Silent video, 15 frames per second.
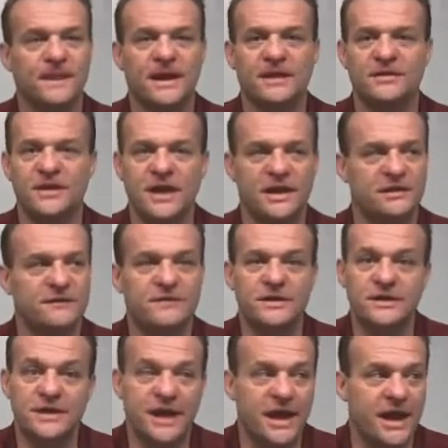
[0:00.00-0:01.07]
At the end of the
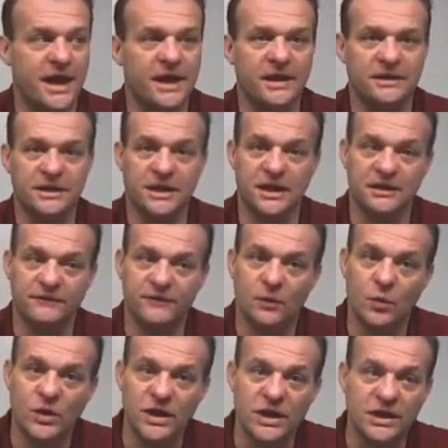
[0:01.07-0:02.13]
day, at the end of the
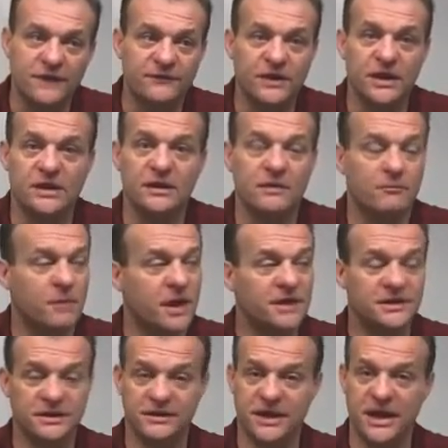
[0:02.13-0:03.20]
week, at the end of the
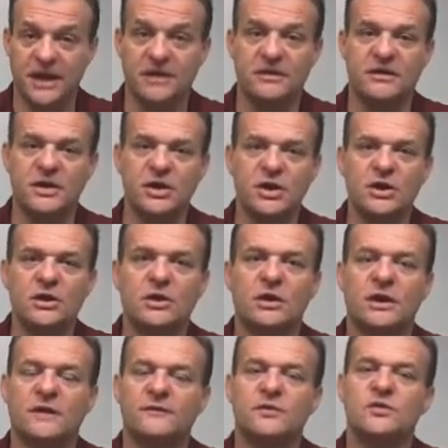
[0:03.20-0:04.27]
month, at the end of the
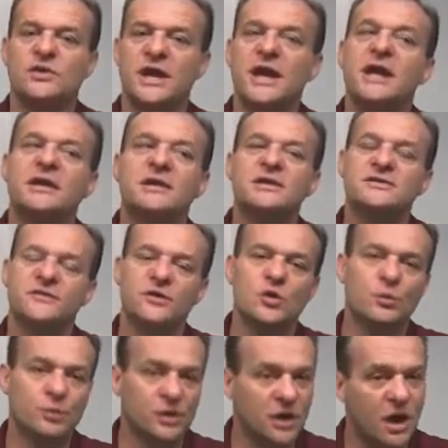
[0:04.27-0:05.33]
year, if you take these
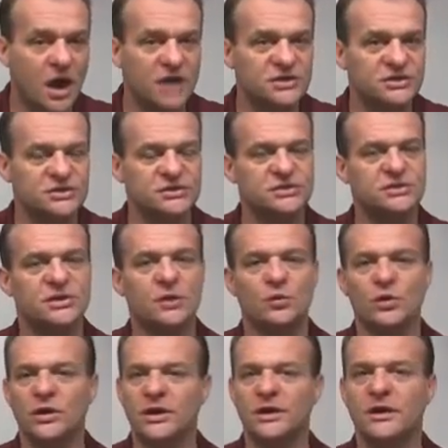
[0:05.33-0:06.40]
few precautions that
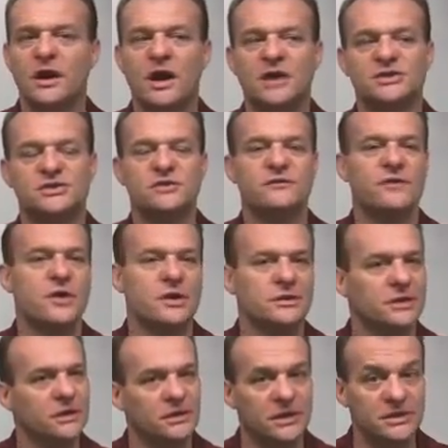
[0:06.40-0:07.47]
really cost you very
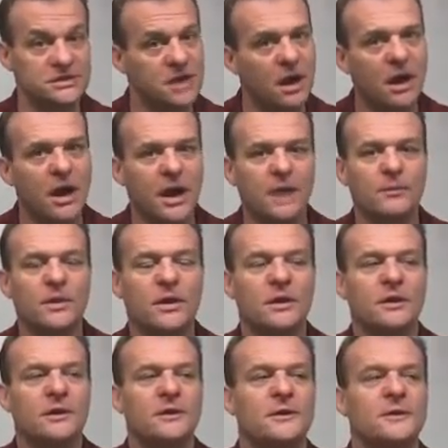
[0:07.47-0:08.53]
little in time,
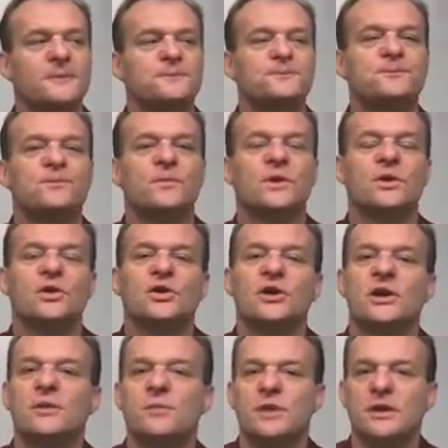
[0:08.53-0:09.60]
you're
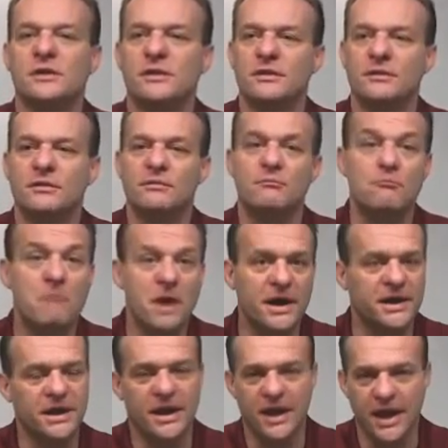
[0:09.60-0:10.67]
going to be
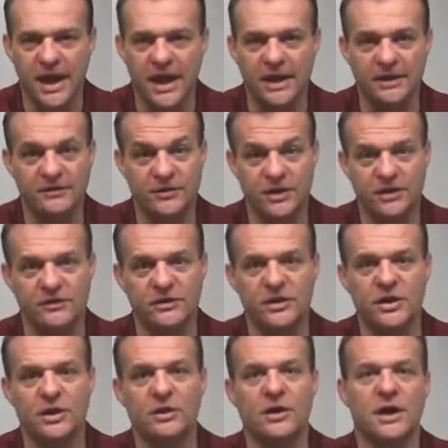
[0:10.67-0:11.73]
money ahead at the end of the
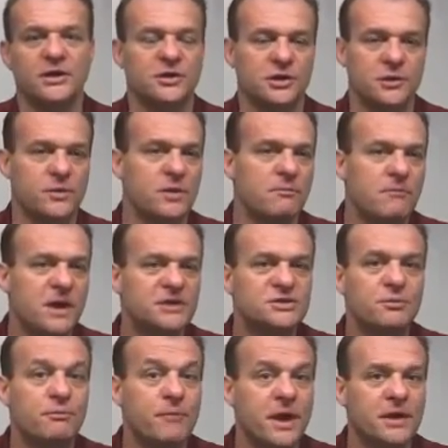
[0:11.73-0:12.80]
year, and you're going to be
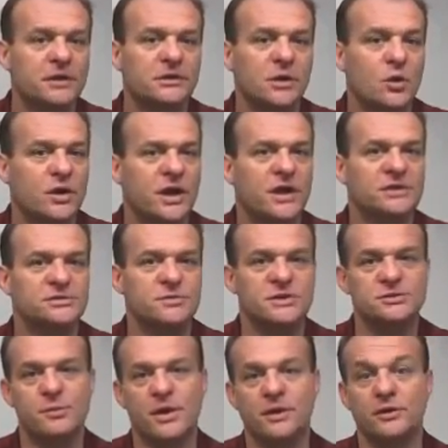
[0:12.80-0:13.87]
much better locators,
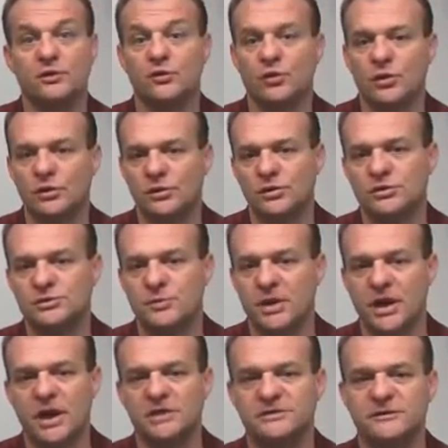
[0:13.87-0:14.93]
much better drill crews
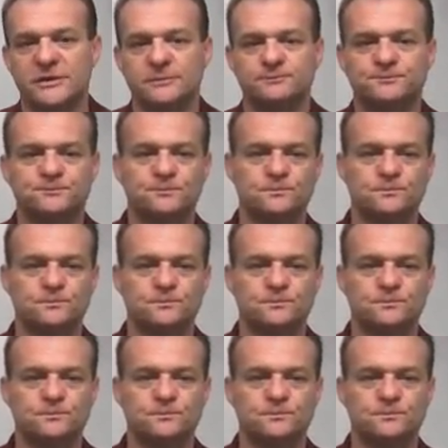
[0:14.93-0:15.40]
because of it.